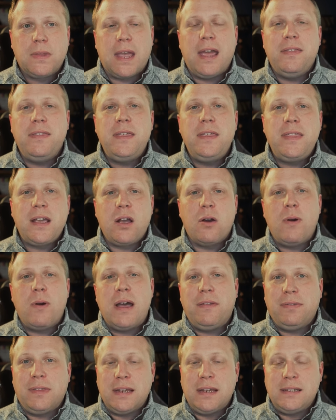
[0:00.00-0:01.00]
And then they go
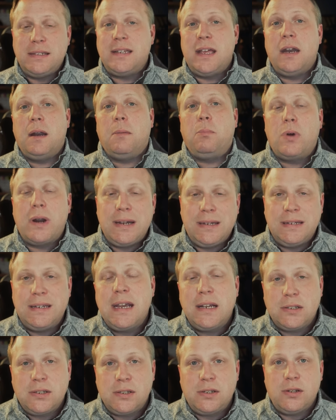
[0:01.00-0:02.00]
out and they set up right
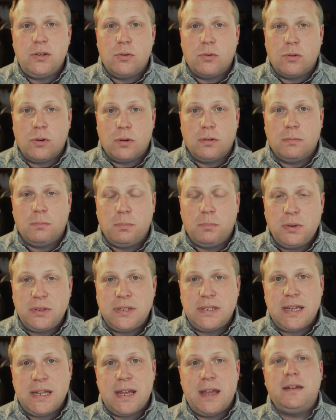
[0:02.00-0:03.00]
next to your book
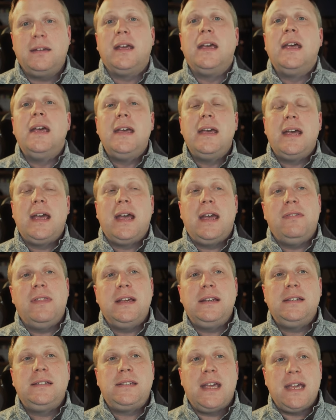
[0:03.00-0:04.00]
stand and
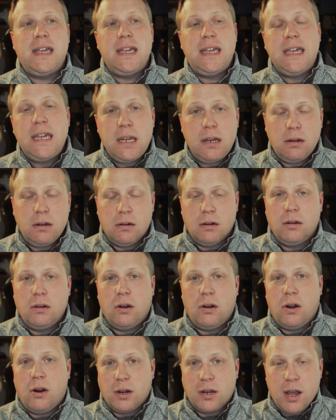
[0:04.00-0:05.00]
they say, Here
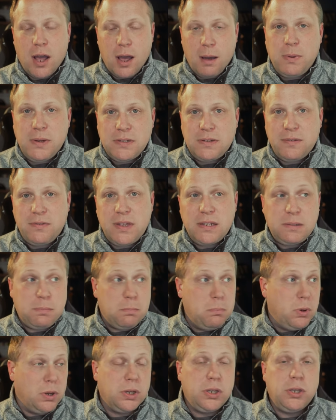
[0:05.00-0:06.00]
are copies of this
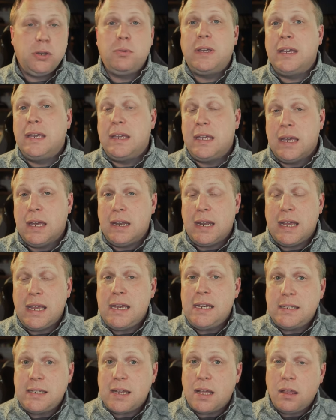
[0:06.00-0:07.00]
book you can get.
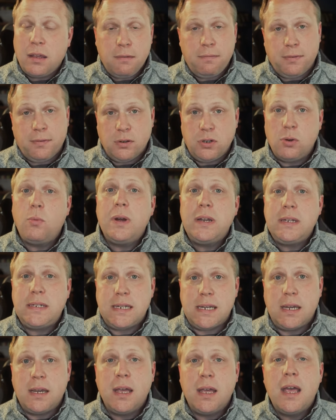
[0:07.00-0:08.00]
He's selling it for
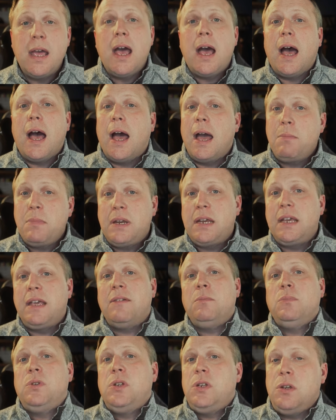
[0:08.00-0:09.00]
20. I'm going to give
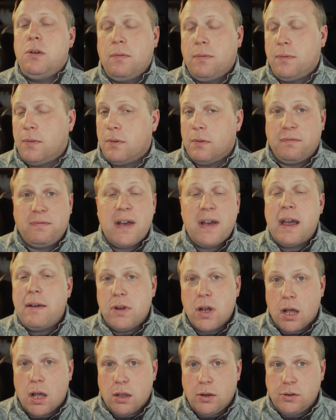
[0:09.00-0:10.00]
them to you for
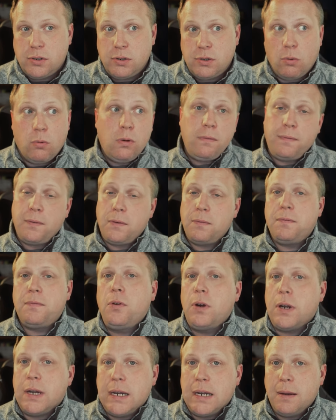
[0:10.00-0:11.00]
$5 or for
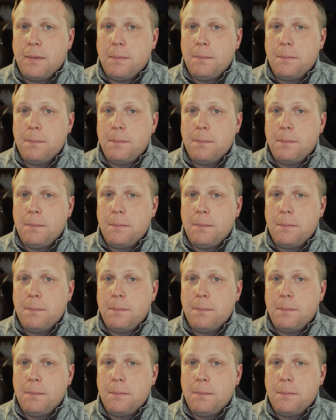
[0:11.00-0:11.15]
free.